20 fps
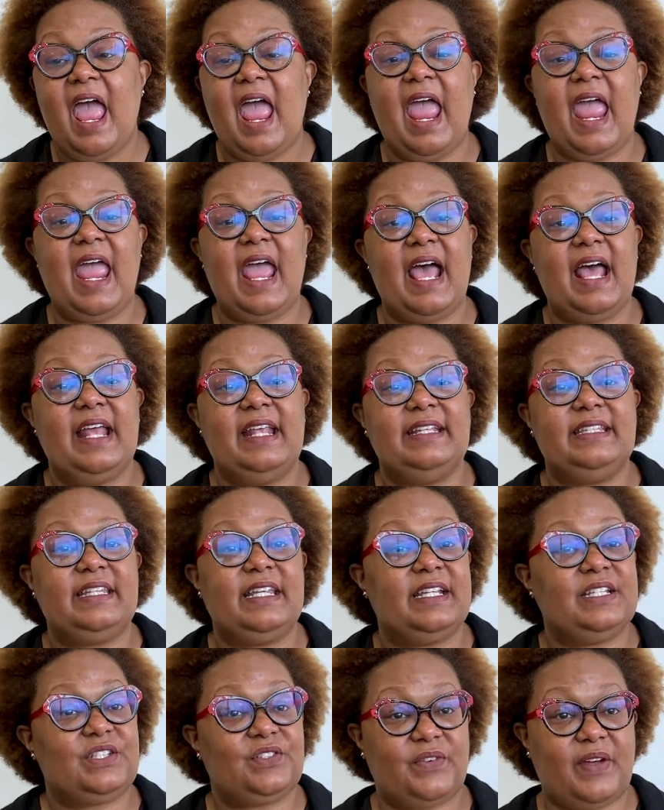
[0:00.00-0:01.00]
and
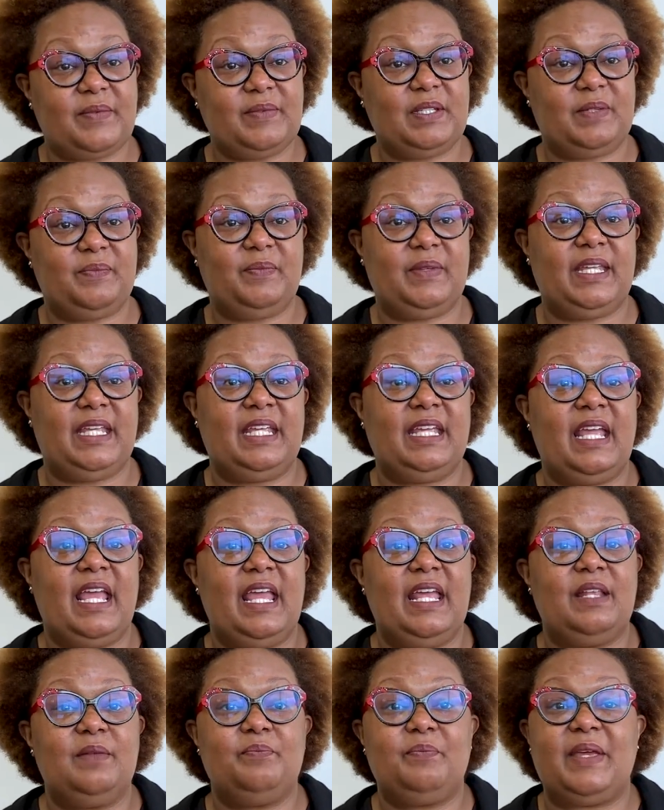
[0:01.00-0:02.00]
interrupted me
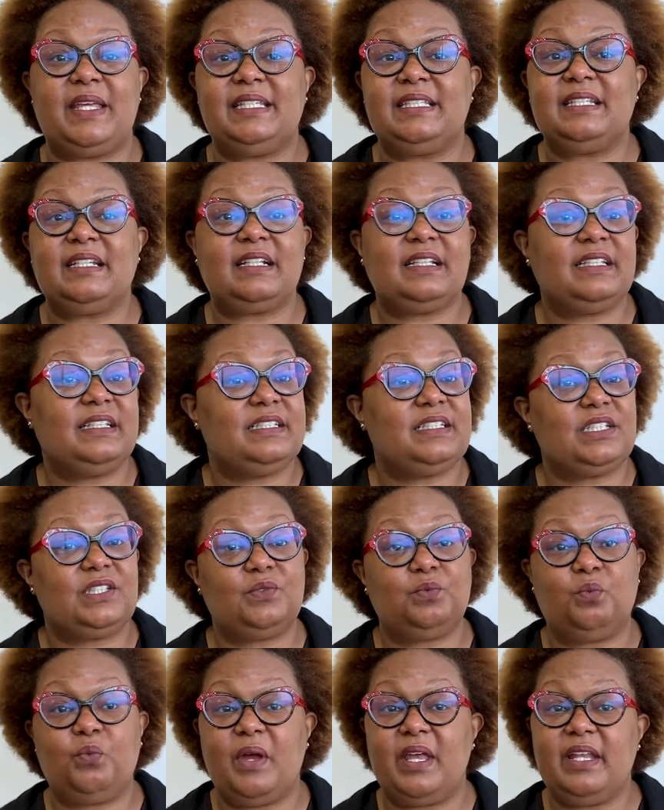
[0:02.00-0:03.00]
and basically
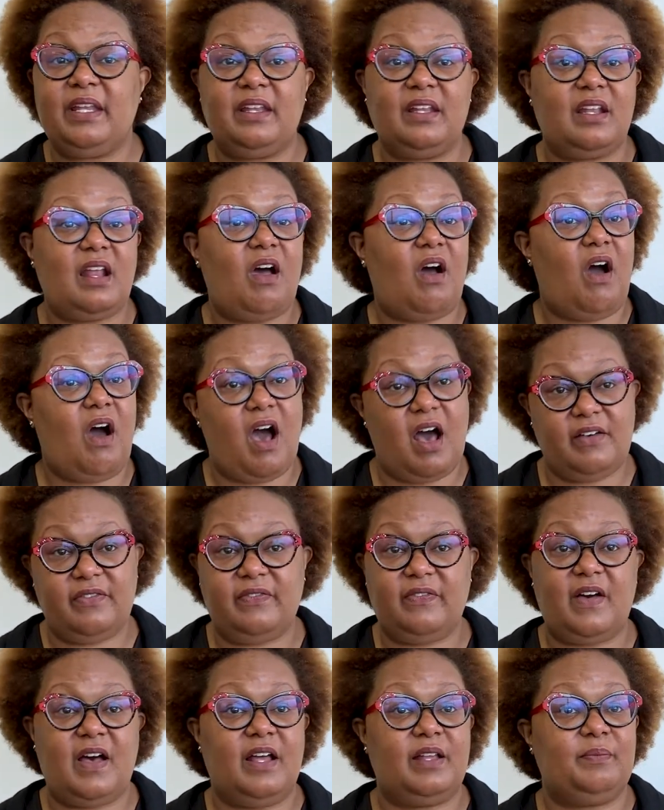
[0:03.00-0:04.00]
just went
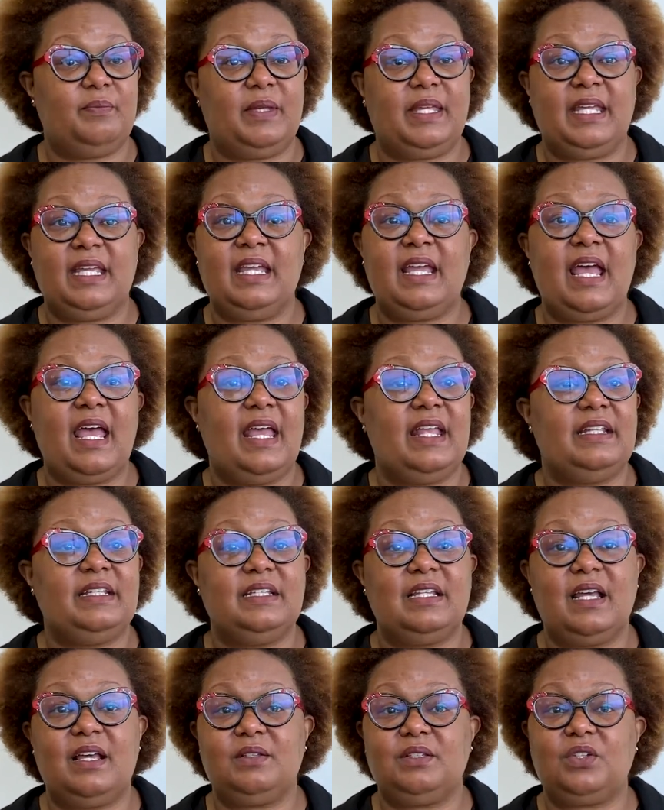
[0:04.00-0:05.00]
off on me
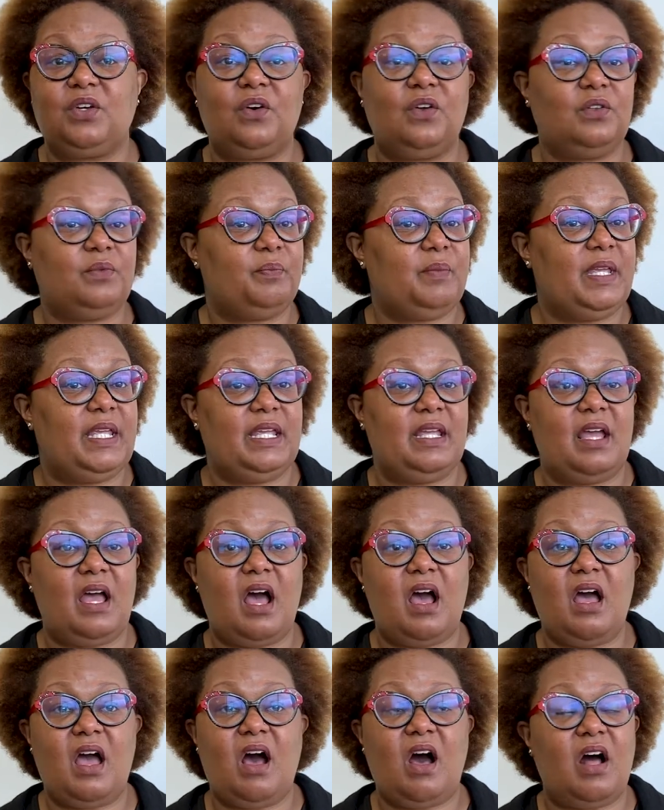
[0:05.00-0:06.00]
and told me
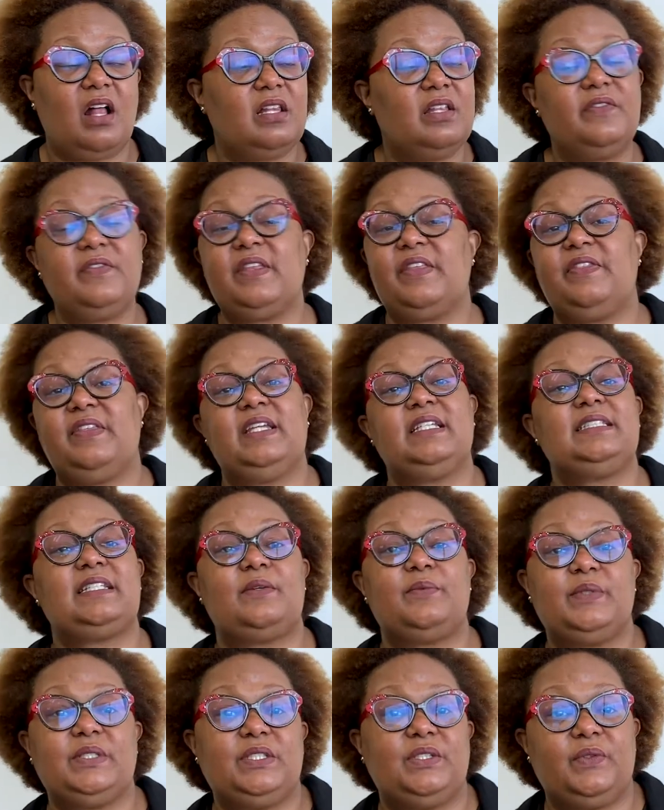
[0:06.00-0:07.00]
all of the things I
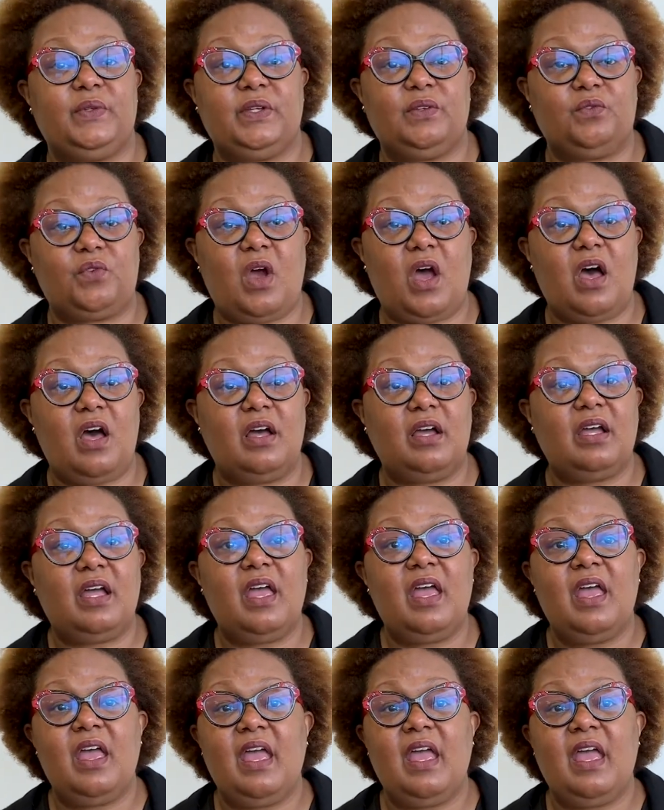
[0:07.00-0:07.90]
was doing wrong